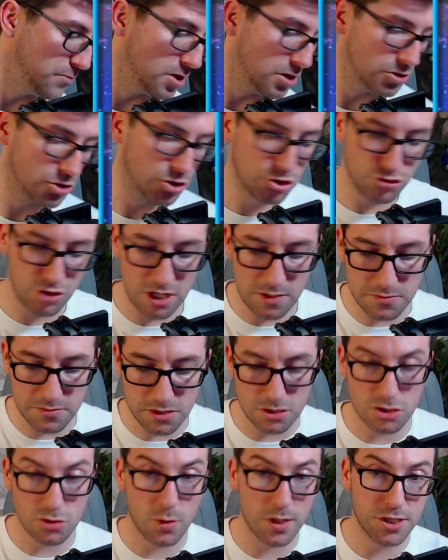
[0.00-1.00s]
streams
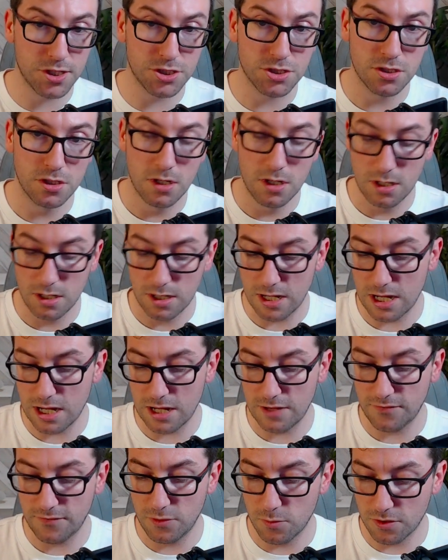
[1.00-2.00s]
on Twitch
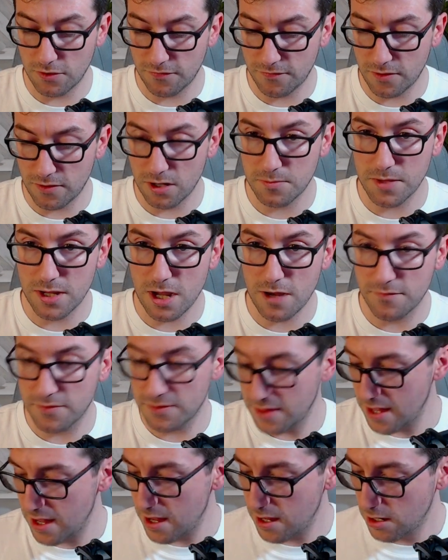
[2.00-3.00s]
if you want to follow me over
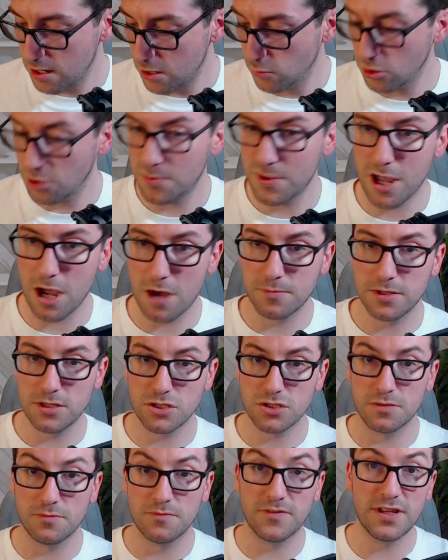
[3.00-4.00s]
there. I will be opening
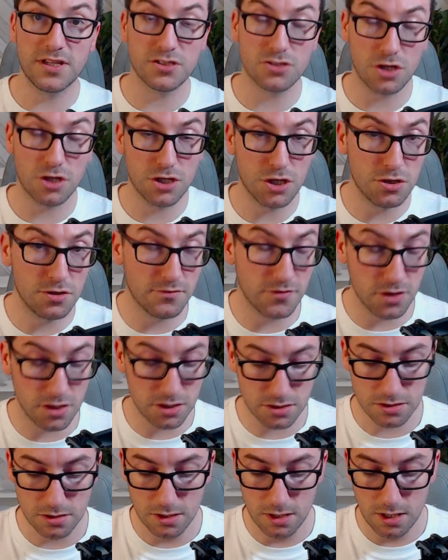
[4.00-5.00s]
some V-Star
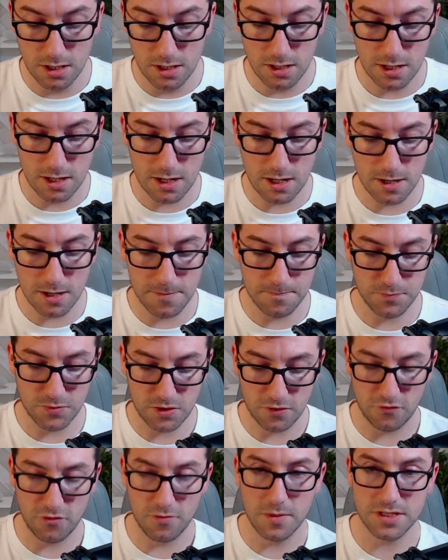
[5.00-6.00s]
Universe
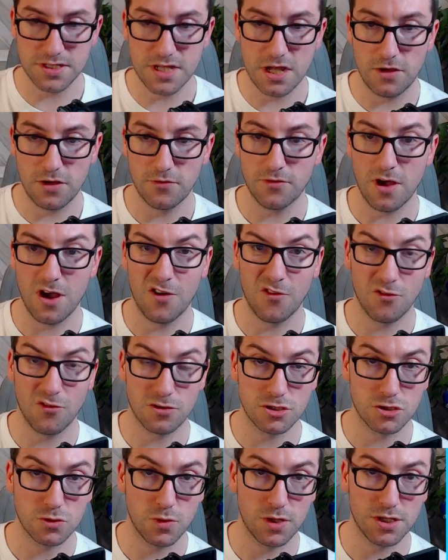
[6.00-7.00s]
for myself over on
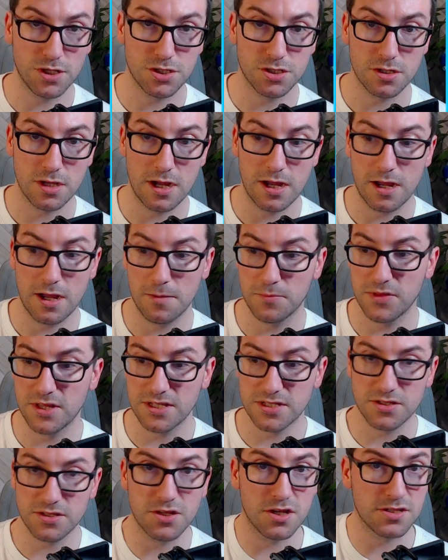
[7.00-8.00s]
Twitch
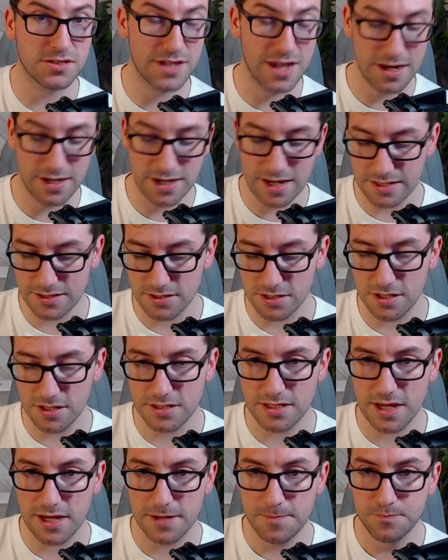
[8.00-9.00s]
this Thursday and next
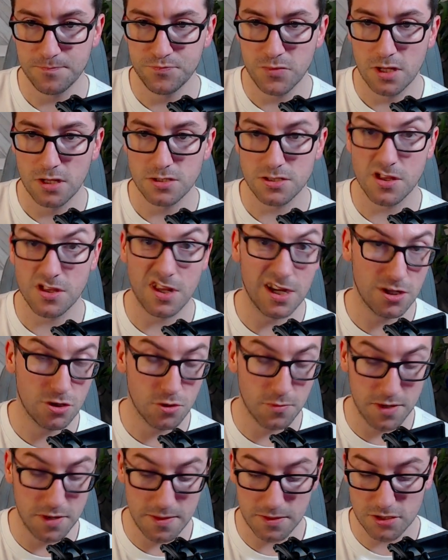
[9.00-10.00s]
Thursday. So the link will
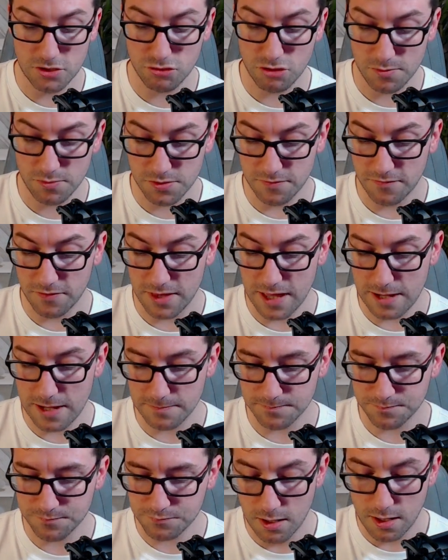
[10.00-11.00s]
be in the description for that.
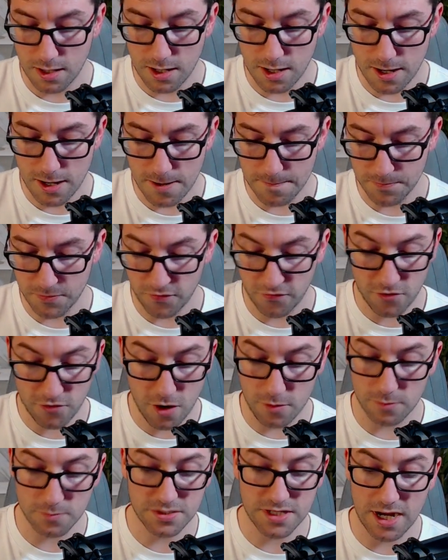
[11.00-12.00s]
I forgot
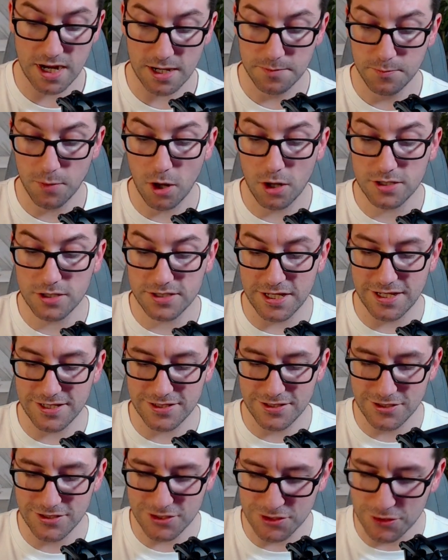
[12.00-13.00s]
what I'm saying. Boxes
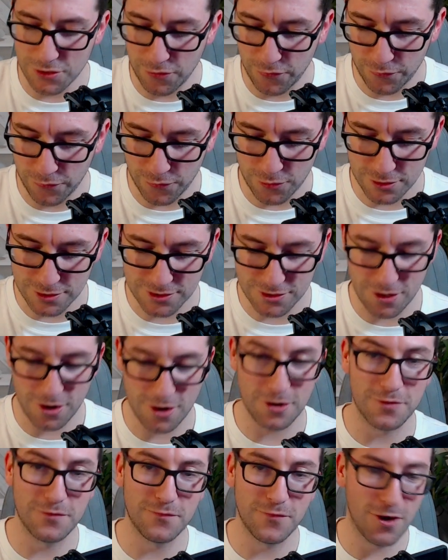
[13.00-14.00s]
and stuff for
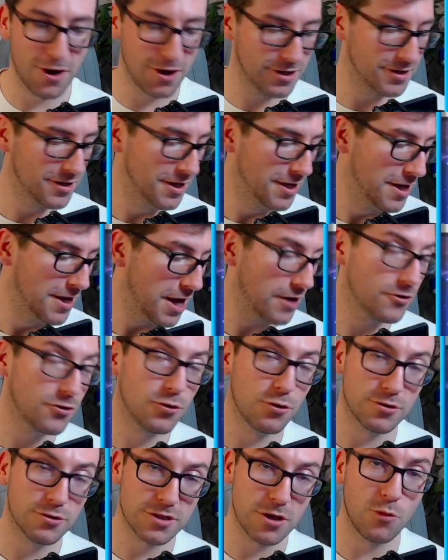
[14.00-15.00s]
Scarlet and Violet. And of
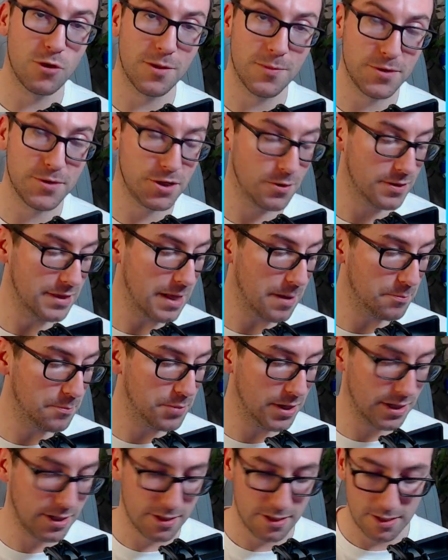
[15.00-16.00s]
course, I will be doing that
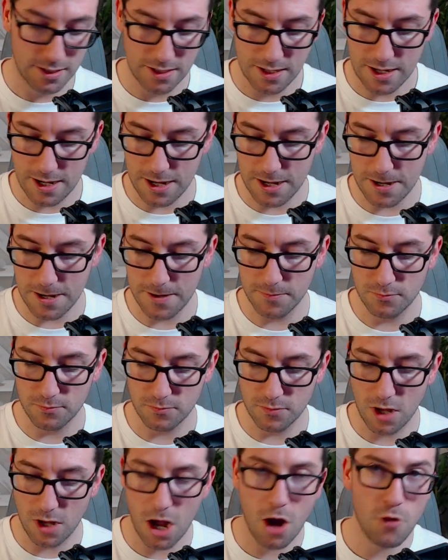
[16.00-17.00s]
big,
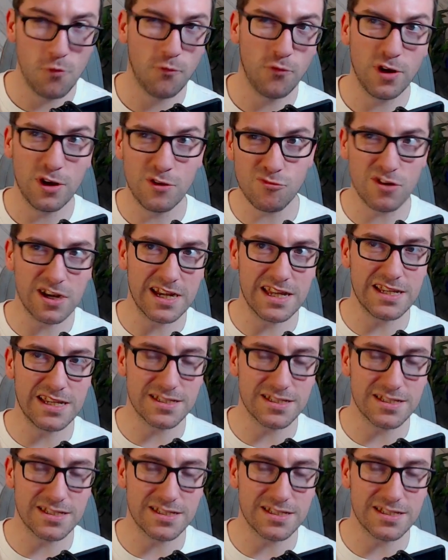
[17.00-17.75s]
hopefully release